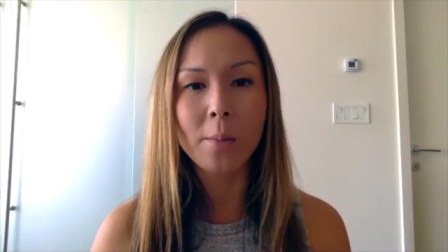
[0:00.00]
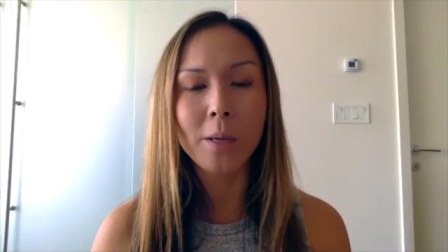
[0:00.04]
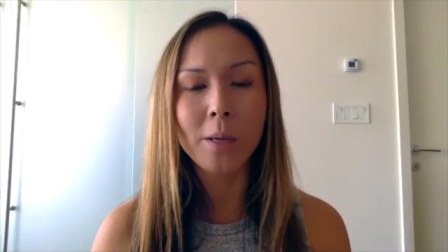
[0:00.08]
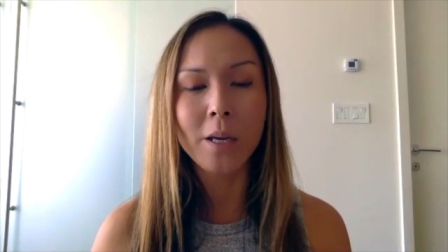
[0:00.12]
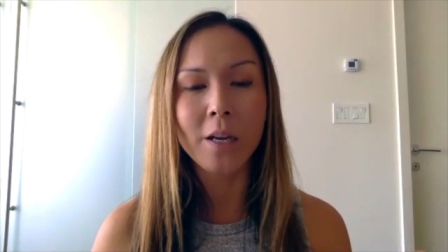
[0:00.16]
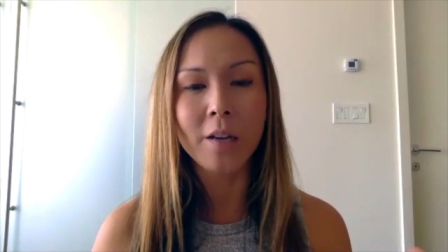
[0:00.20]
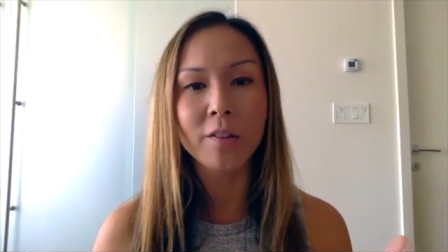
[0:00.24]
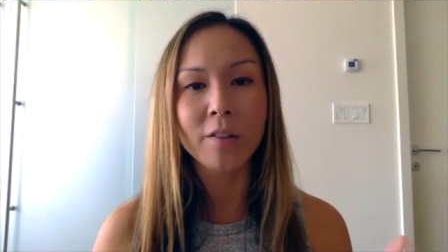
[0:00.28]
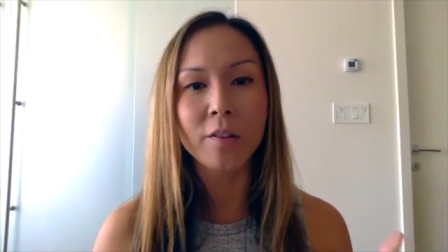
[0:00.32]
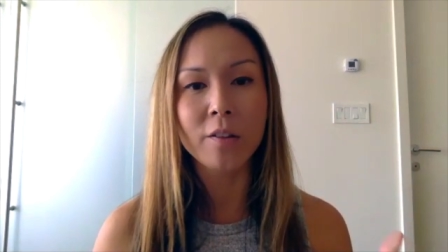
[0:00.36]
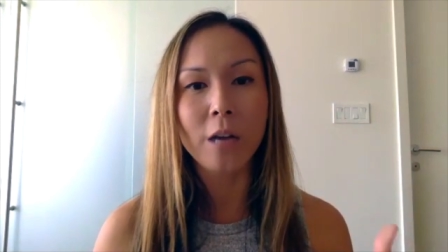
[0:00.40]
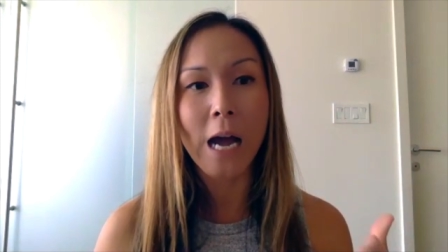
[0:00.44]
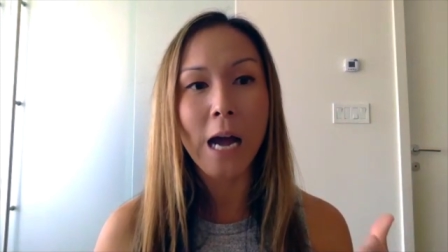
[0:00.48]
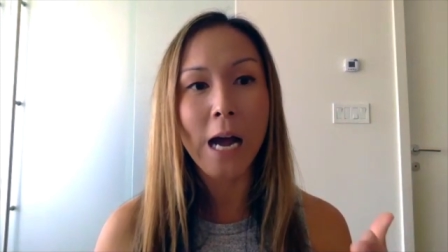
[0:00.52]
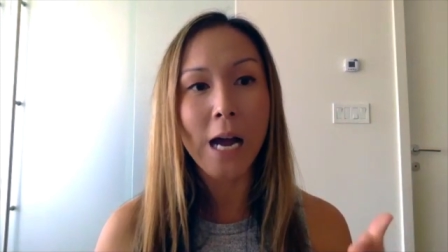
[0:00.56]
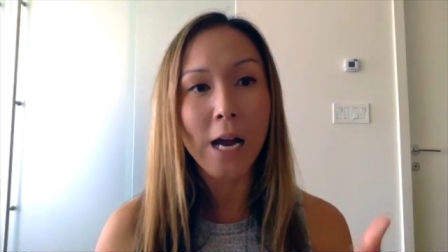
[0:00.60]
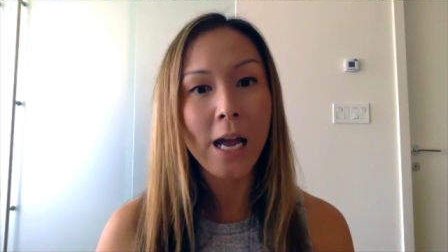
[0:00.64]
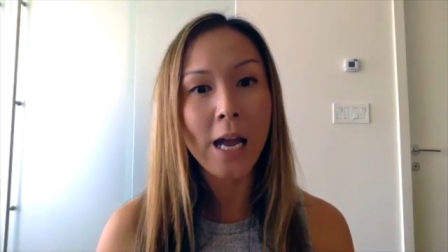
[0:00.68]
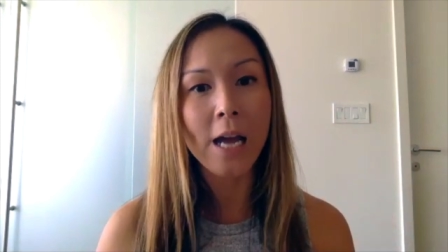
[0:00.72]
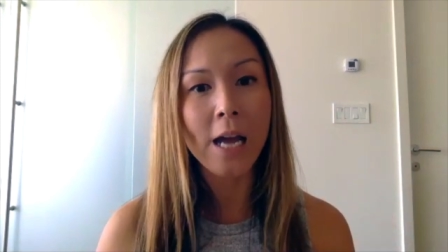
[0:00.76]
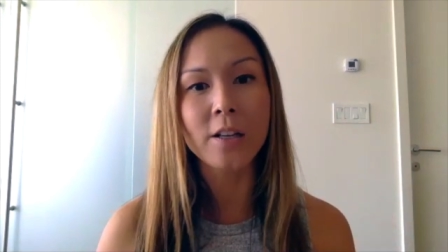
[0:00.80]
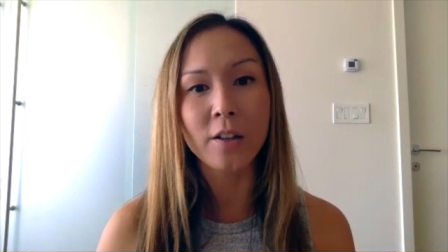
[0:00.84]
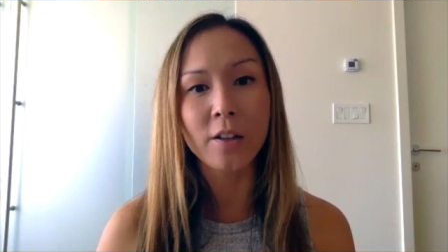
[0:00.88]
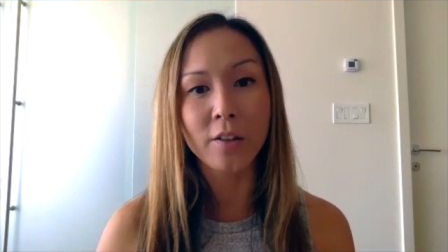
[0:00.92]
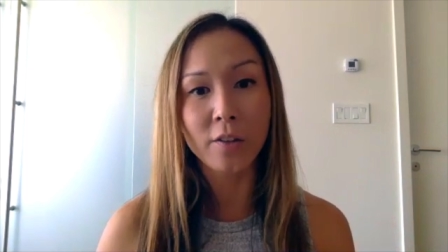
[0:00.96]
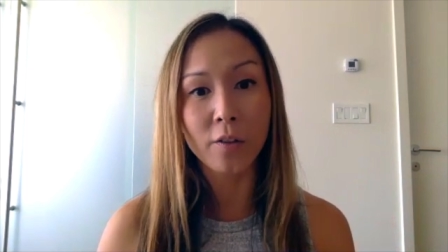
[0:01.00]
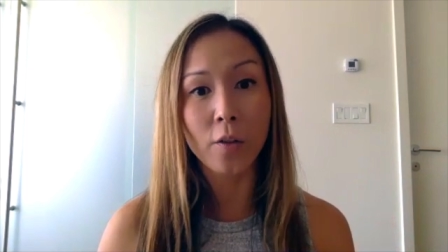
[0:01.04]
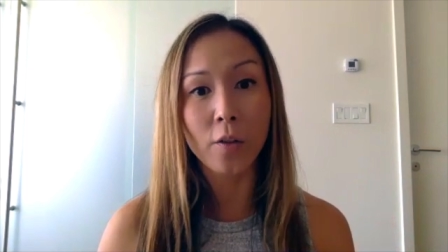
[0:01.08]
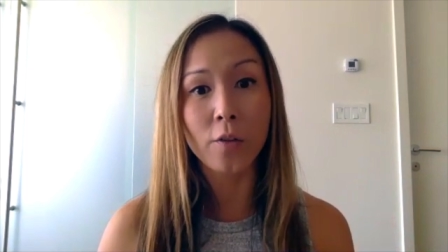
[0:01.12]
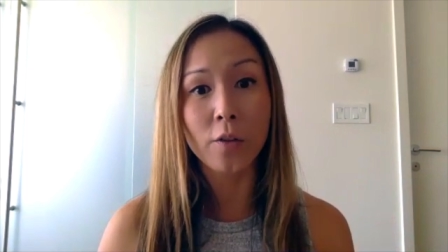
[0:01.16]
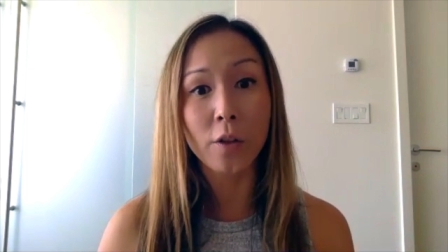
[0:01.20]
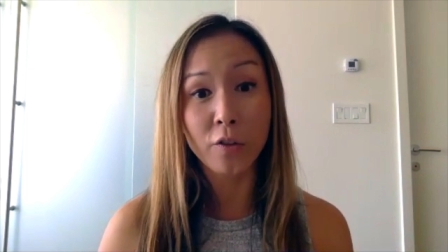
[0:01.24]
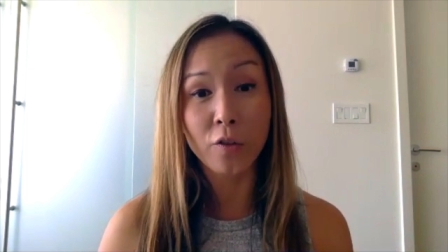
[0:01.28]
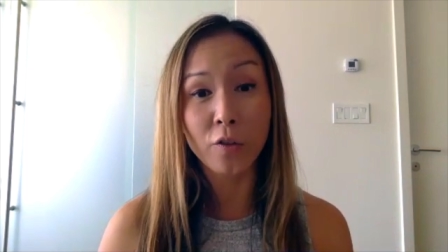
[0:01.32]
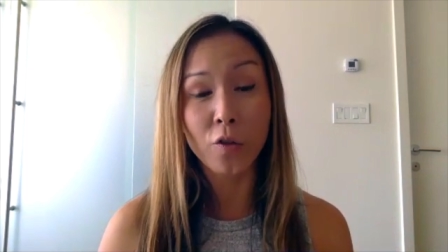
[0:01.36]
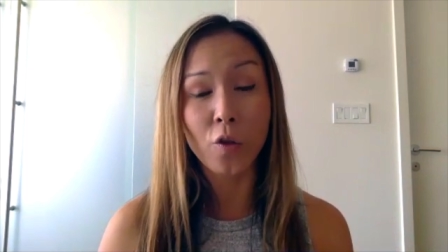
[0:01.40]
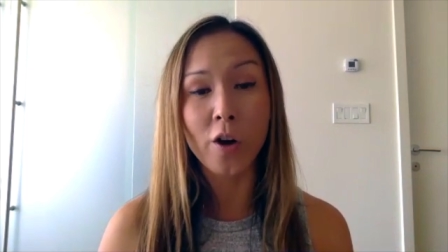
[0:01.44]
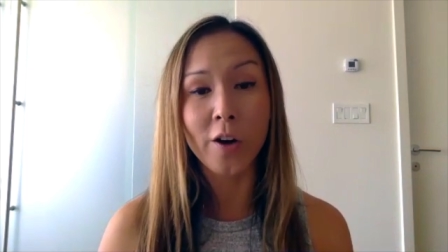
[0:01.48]
because I had
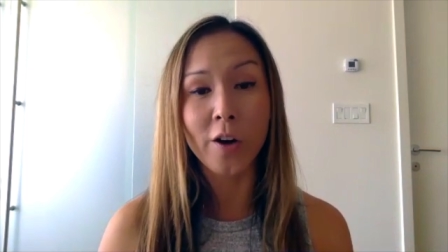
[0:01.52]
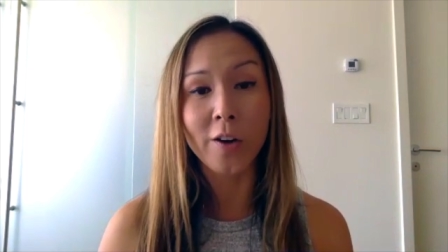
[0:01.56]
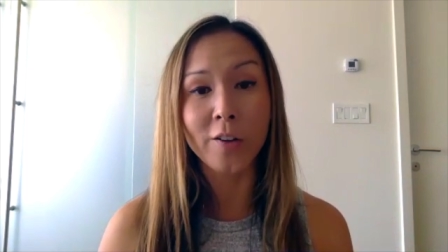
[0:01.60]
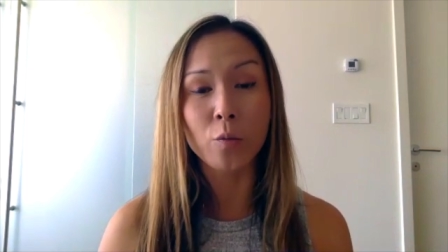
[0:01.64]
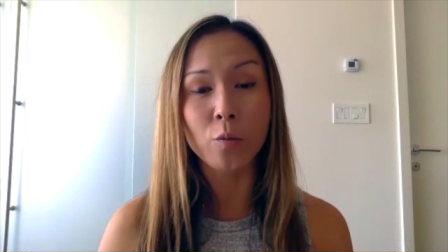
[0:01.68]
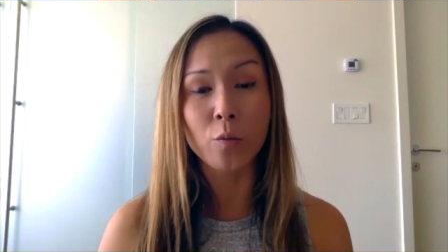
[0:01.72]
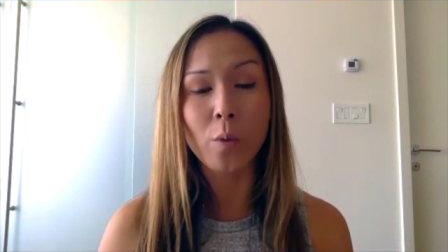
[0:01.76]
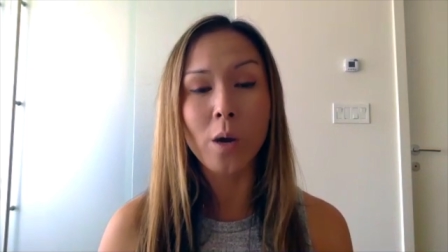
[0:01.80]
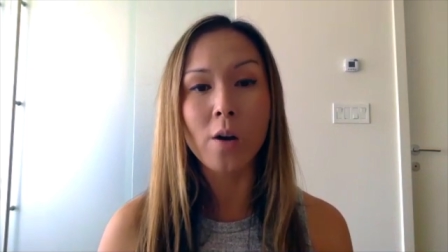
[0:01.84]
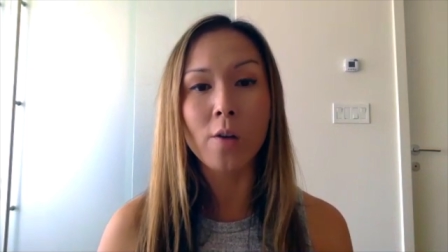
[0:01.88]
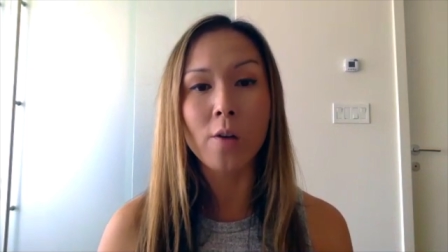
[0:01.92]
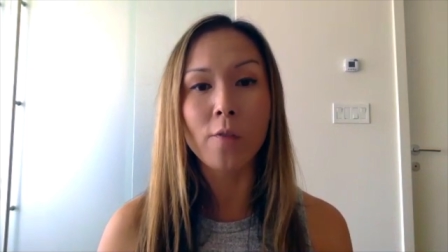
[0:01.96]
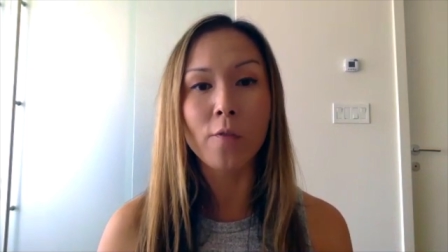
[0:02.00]
this thought as well.